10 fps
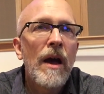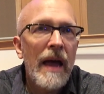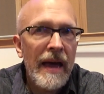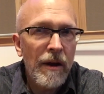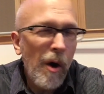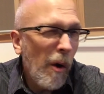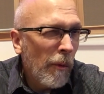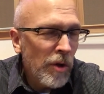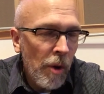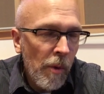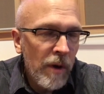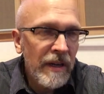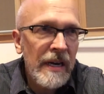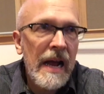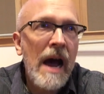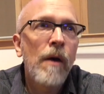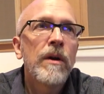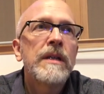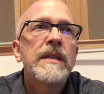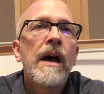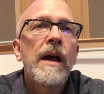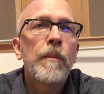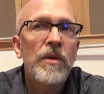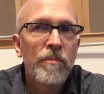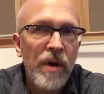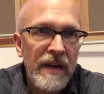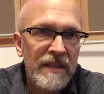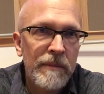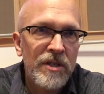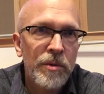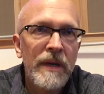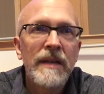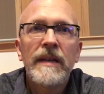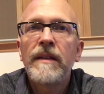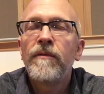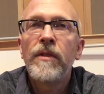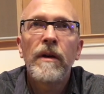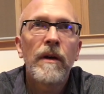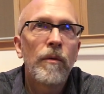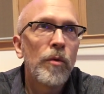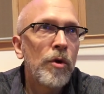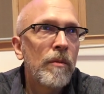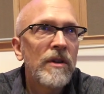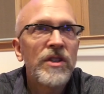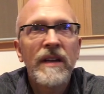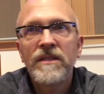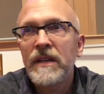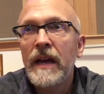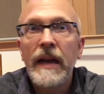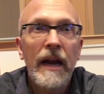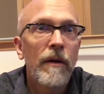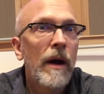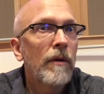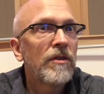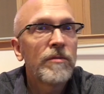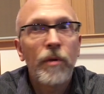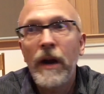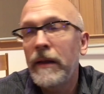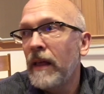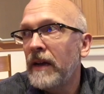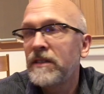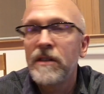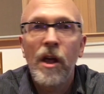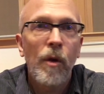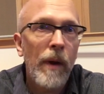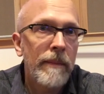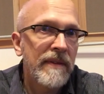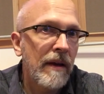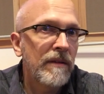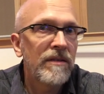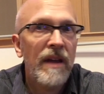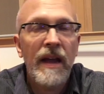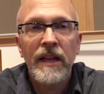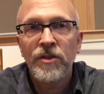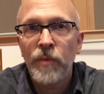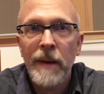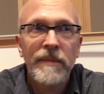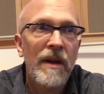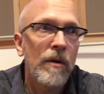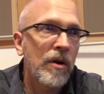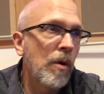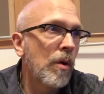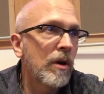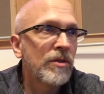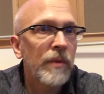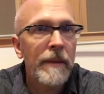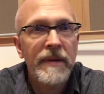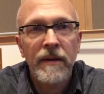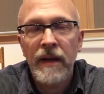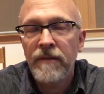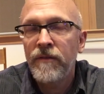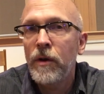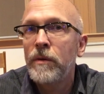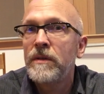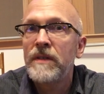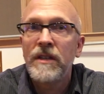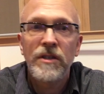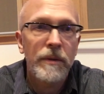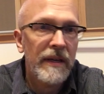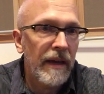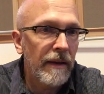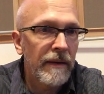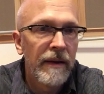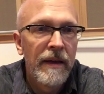at no more than an hour at a time with breaks in between to give the room a chance to kind of air out, spray Lysol, wipe down stands, wipe down cords, wipe down headphones, and do it again.